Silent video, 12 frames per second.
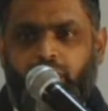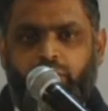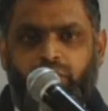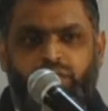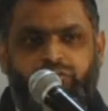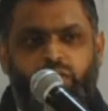
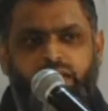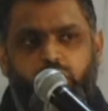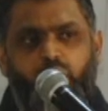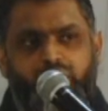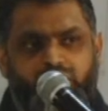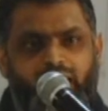But if we
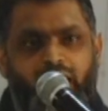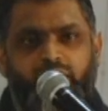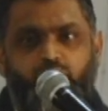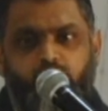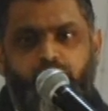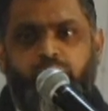don't
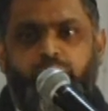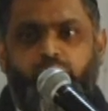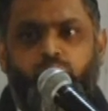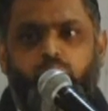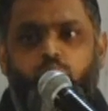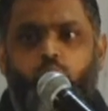stand with
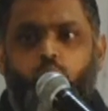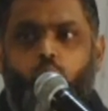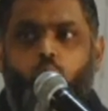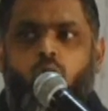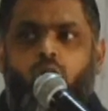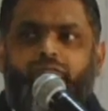people
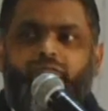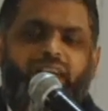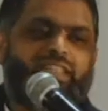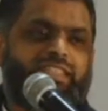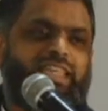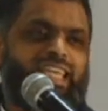who are
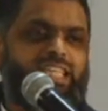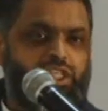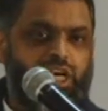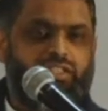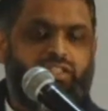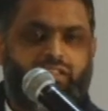facing
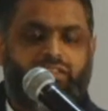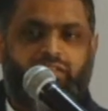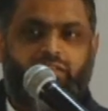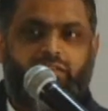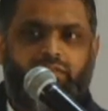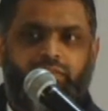
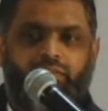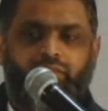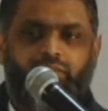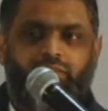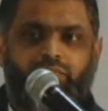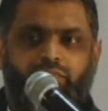injustice,
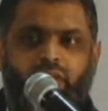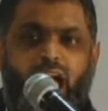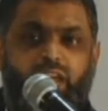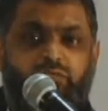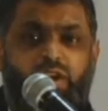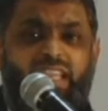
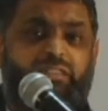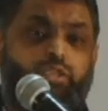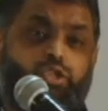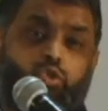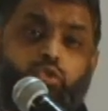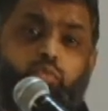and if we never
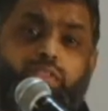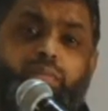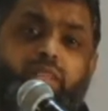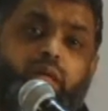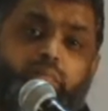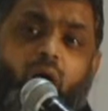stood with them
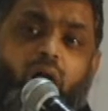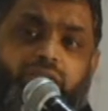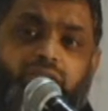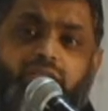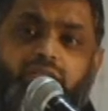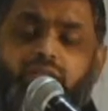in the
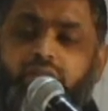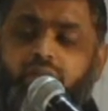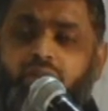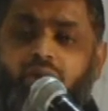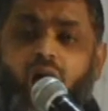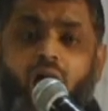past,
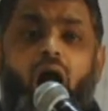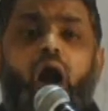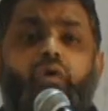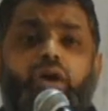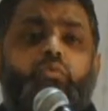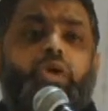how
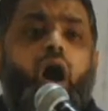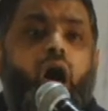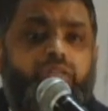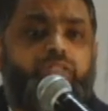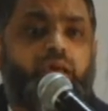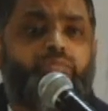can we
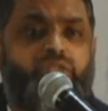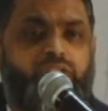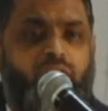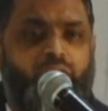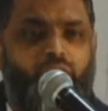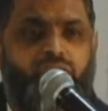ask them to
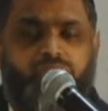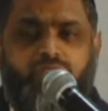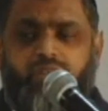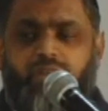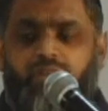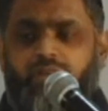stand with us
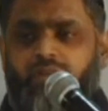today?